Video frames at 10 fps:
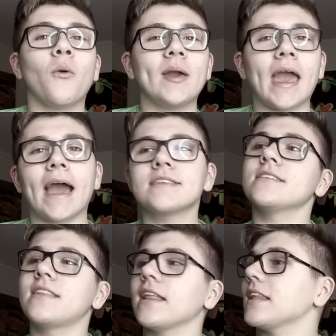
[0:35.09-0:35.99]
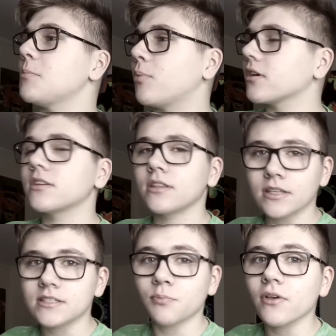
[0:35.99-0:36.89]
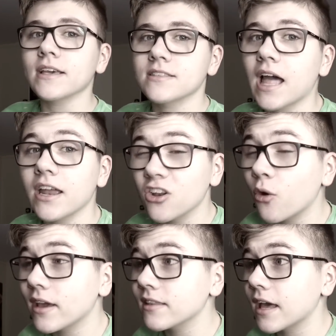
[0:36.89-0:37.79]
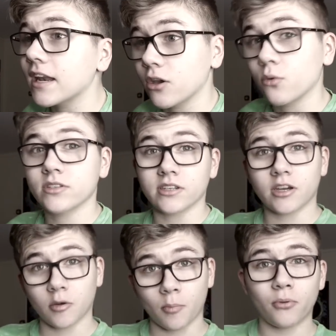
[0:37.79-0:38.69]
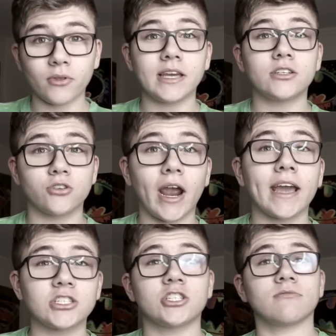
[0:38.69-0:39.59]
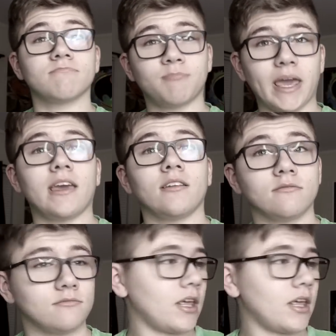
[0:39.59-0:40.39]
We accidentally booked this place not knowing that it was a complete trash pit,